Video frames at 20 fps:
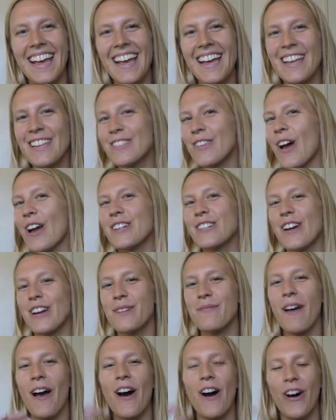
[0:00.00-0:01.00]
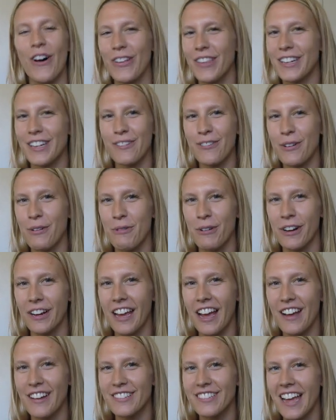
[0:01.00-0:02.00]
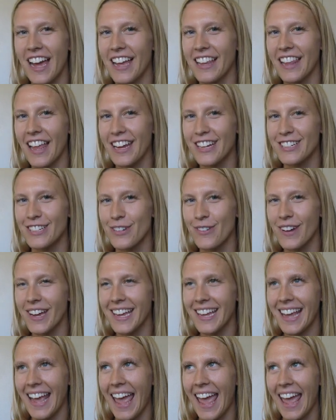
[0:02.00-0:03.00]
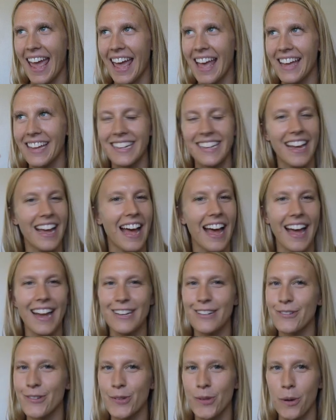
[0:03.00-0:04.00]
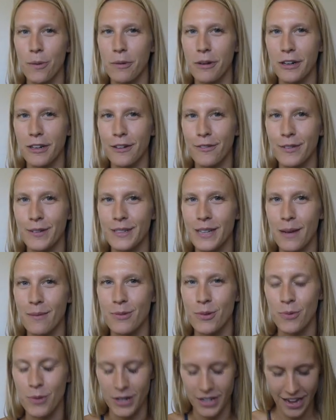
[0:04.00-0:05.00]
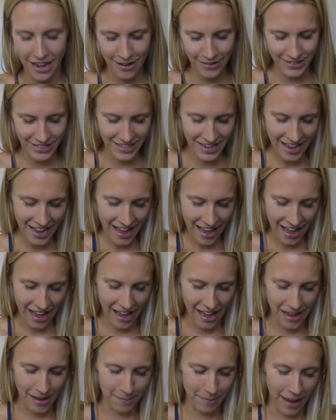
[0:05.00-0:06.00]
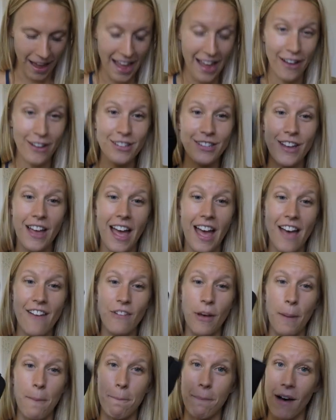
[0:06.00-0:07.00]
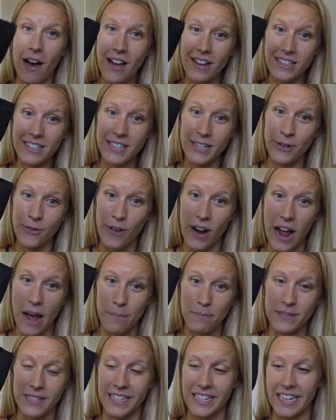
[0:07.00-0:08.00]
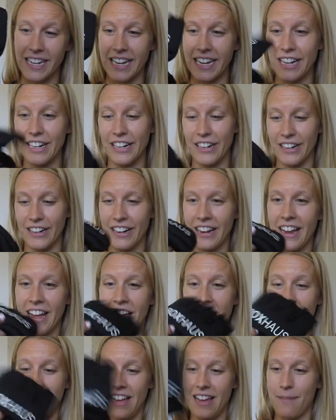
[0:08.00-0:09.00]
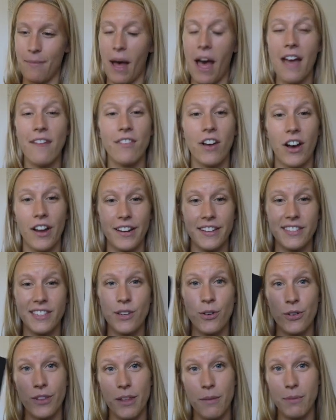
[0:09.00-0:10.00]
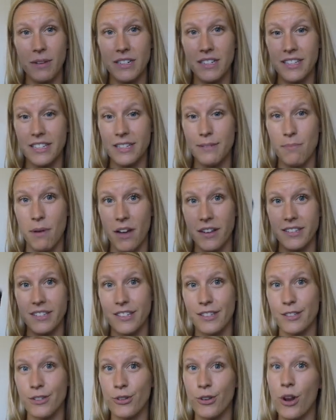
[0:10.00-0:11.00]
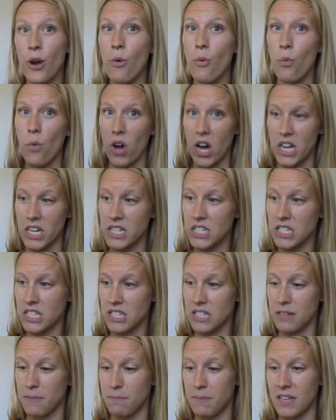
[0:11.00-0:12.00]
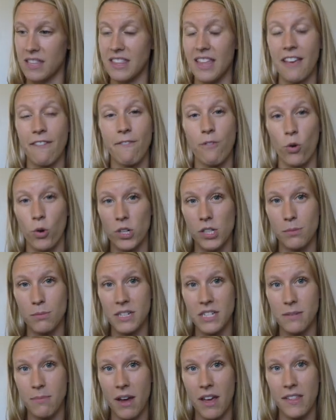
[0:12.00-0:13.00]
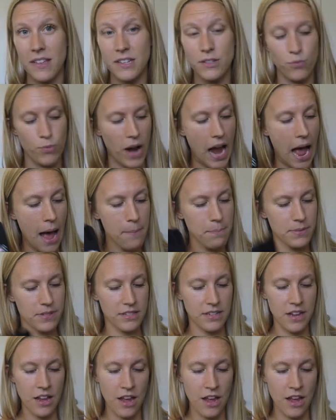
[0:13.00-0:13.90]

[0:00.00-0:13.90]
So I talked about all the different workouts I like doing, and I do so many different types of workouts. I also have boxing wraps in here. I've honestly only been to this boxing studio once, but they forced me to buy these wraps.